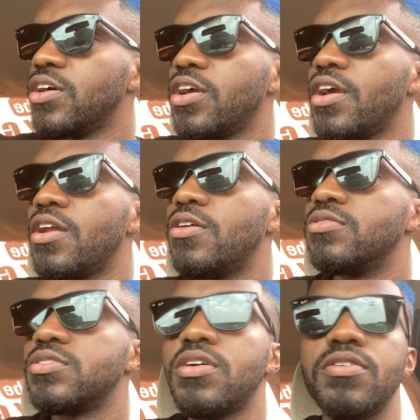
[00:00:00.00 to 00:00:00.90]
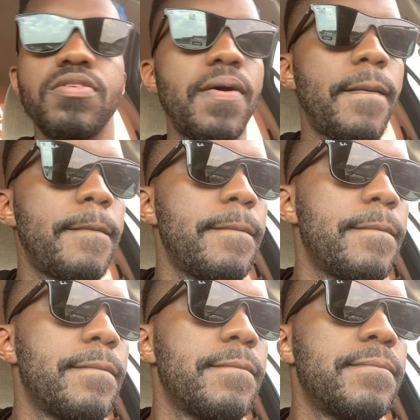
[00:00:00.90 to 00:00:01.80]
you know. So
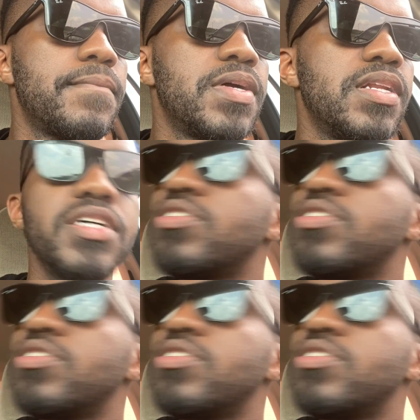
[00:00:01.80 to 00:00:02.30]
let's